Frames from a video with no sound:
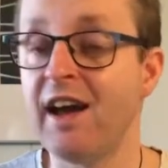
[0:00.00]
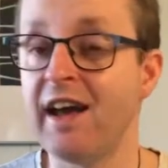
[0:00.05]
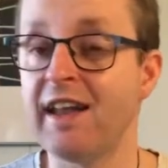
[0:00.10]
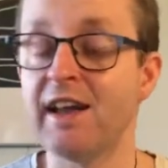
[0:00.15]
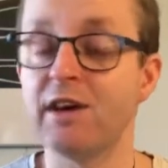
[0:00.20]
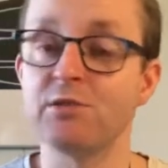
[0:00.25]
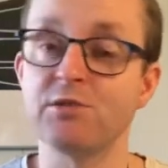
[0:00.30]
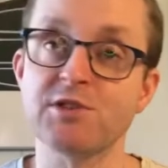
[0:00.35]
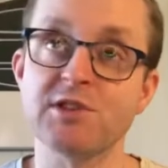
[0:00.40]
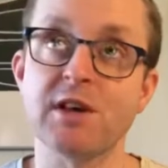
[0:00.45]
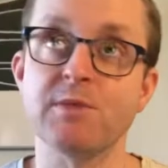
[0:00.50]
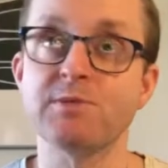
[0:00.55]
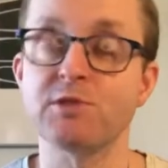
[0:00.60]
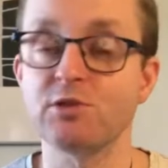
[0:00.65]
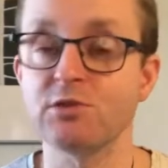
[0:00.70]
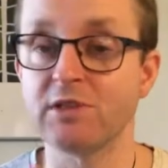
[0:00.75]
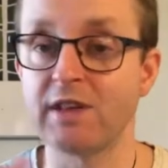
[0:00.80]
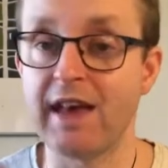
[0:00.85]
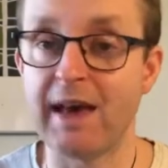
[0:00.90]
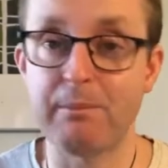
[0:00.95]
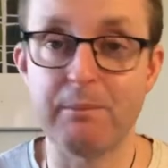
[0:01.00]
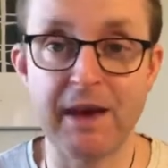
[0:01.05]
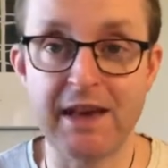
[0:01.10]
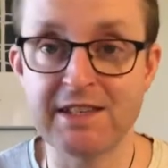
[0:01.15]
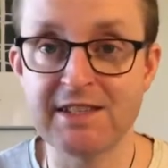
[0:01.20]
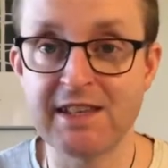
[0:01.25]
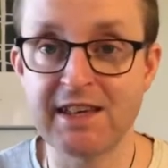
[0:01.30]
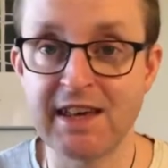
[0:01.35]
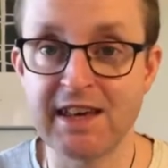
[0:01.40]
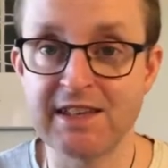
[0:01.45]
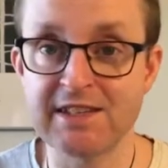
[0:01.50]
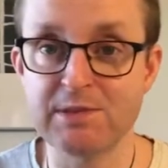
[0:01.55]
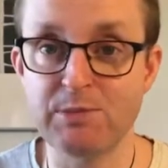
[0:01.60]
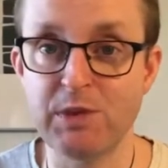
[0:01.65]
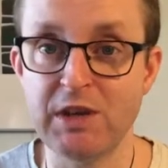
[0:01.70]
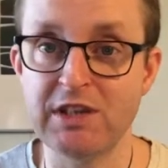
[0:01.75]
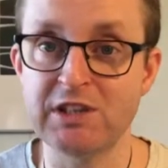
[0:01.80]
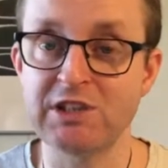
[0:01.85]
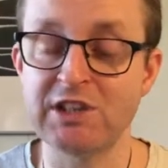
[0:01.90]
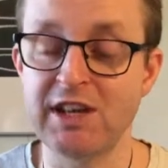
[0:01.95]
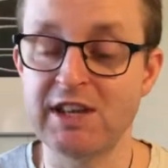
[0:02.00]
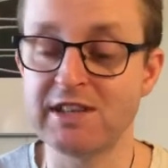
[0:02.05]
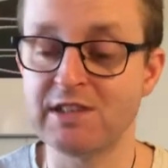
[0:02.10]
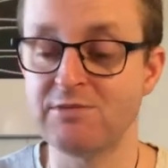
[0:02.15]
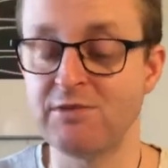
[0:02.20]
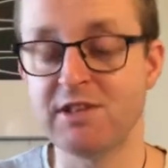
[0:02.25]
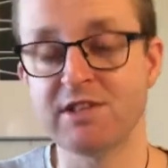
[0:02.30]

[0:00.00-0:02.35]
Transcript: and that was absolutely amazing experience.